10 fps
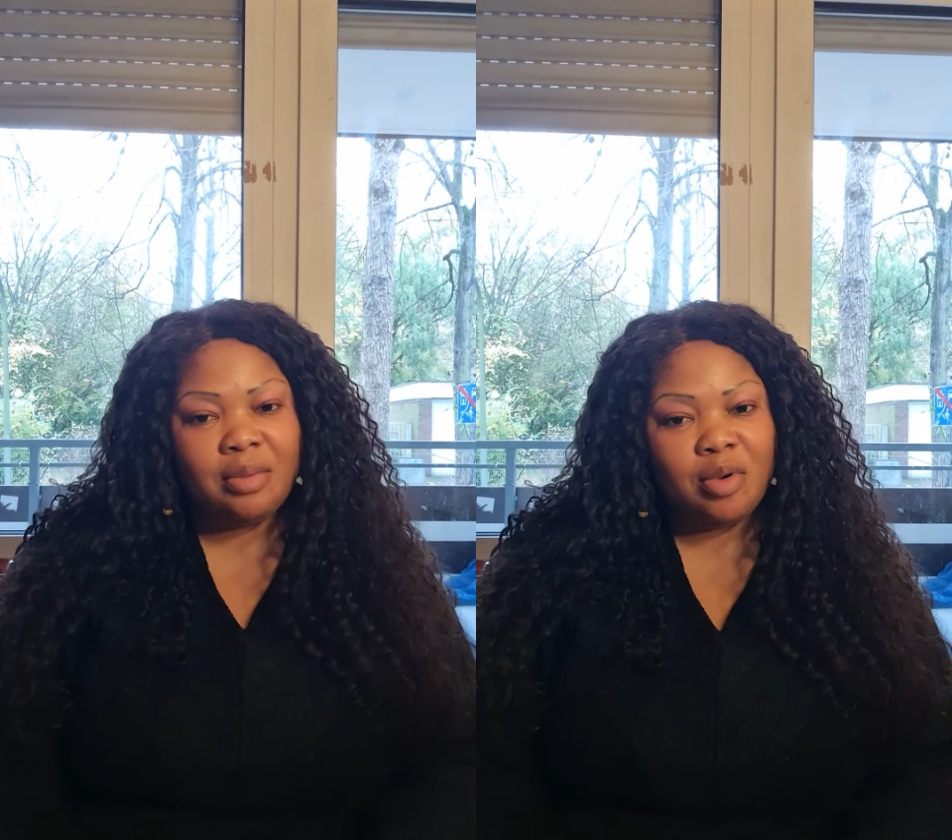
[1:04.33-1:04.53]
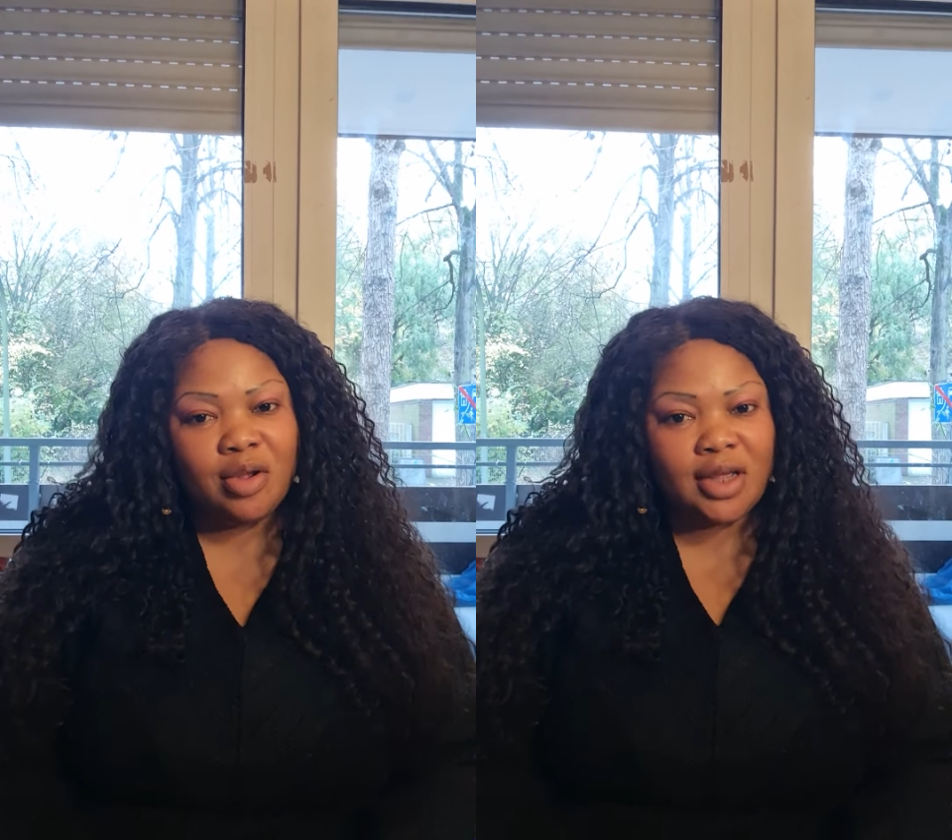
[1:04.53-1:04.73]

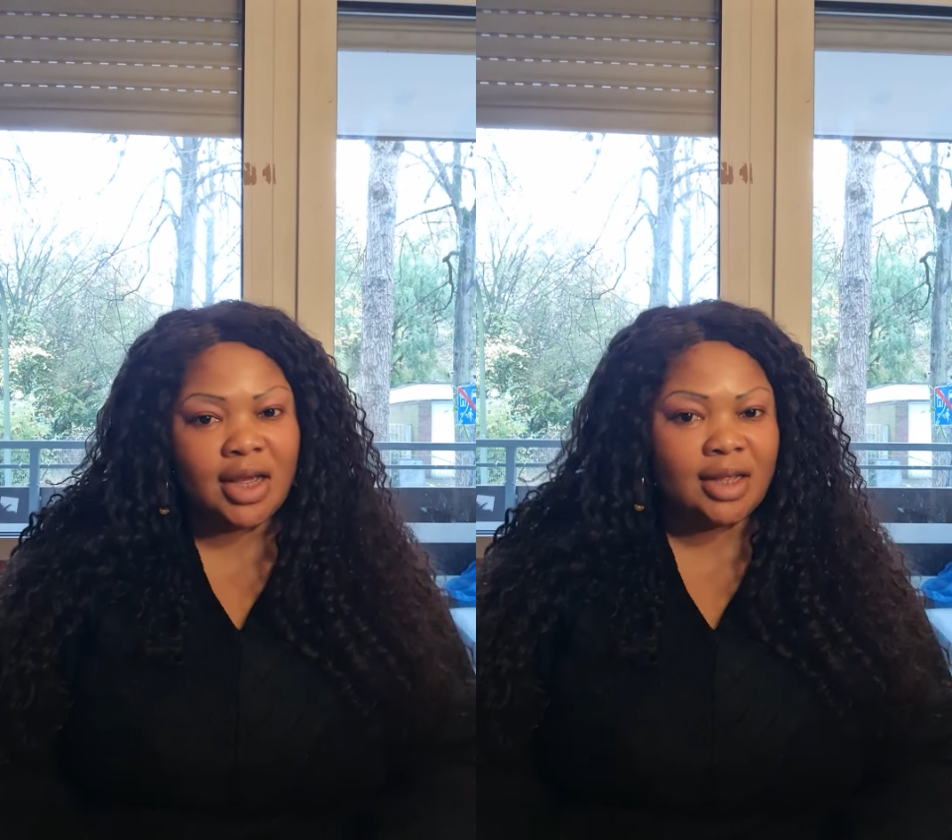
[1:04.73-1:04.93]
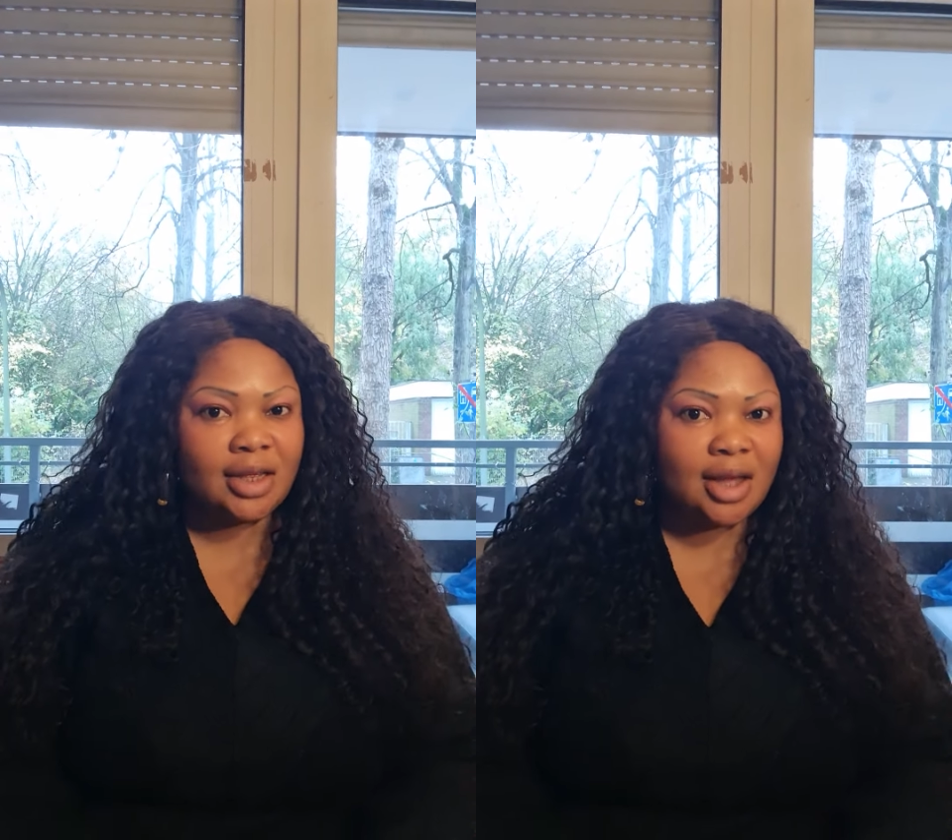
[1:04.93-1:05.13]

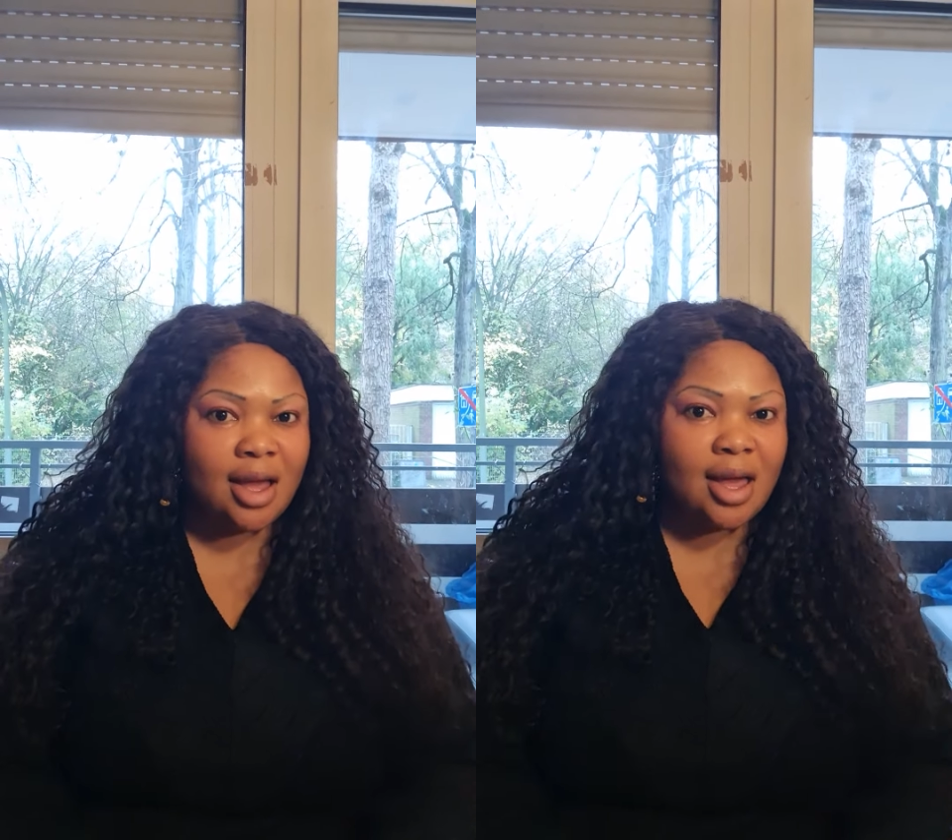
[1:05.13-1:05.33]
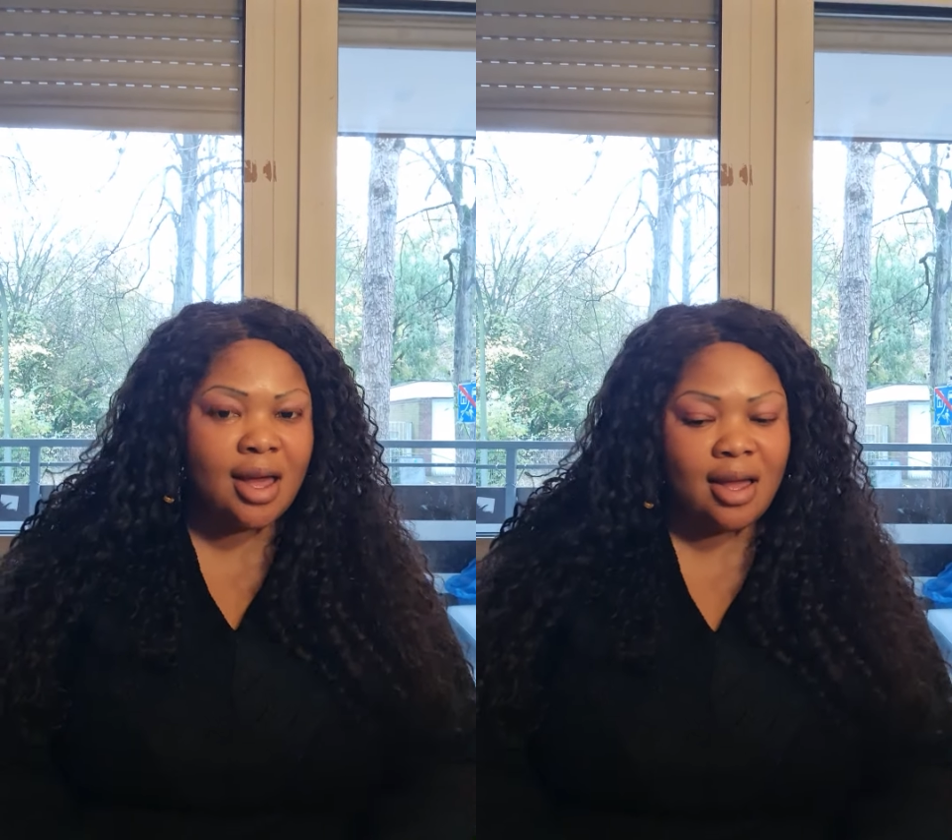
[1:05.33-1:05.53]
Moya
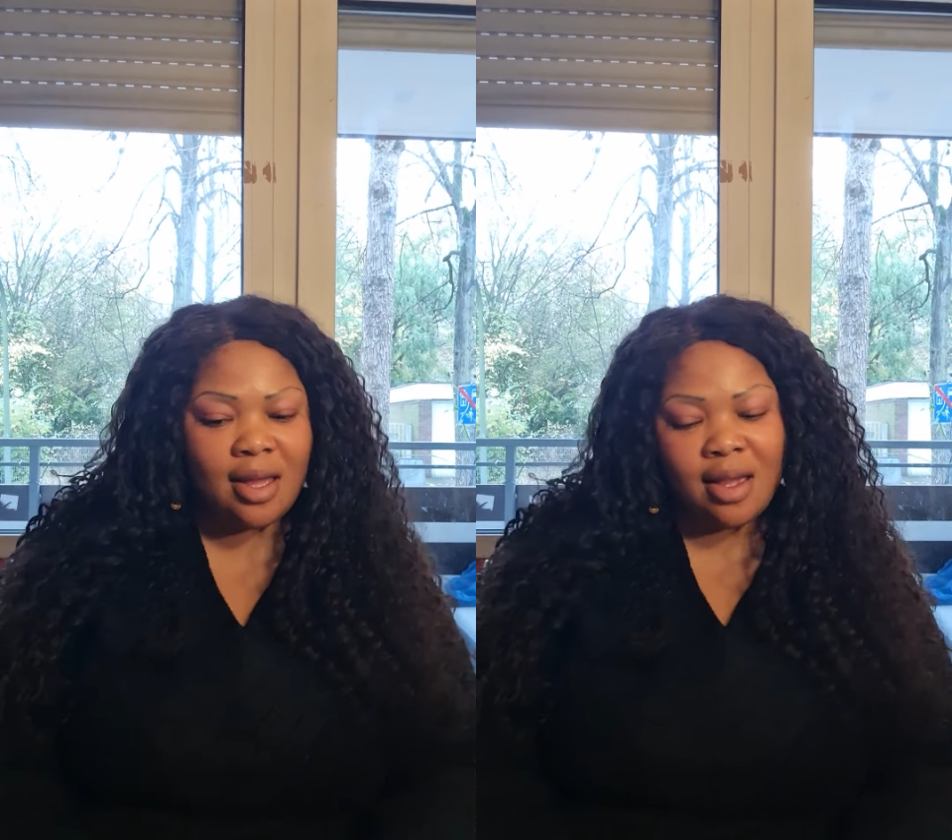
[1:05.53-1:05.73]
Kia,